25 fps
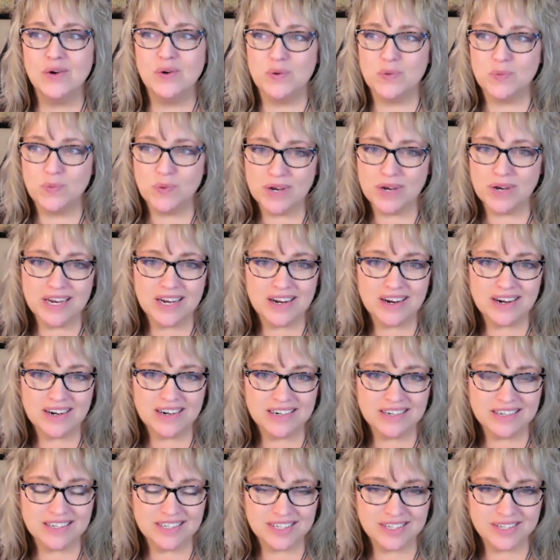what
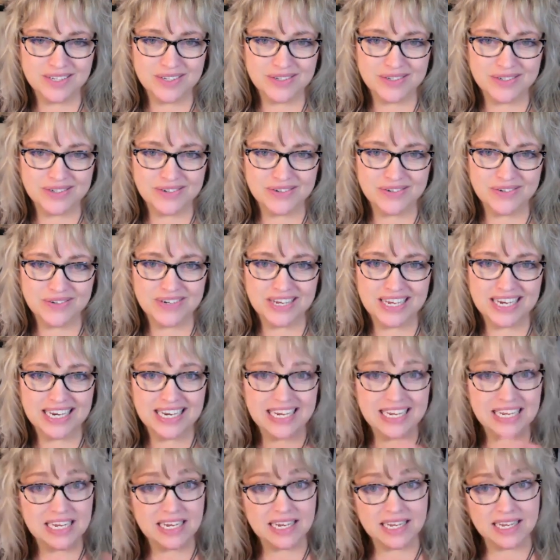are you
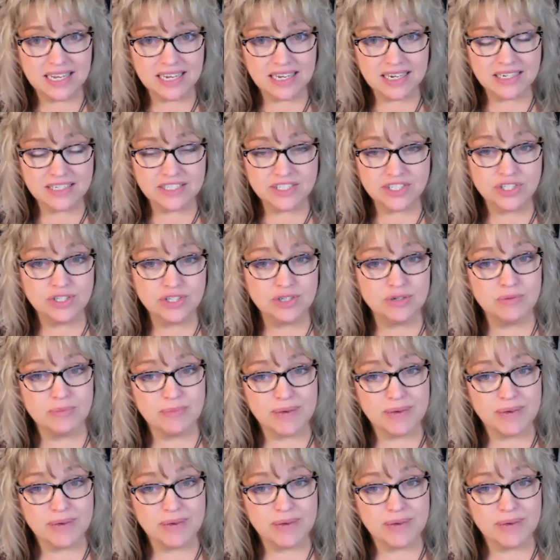needing to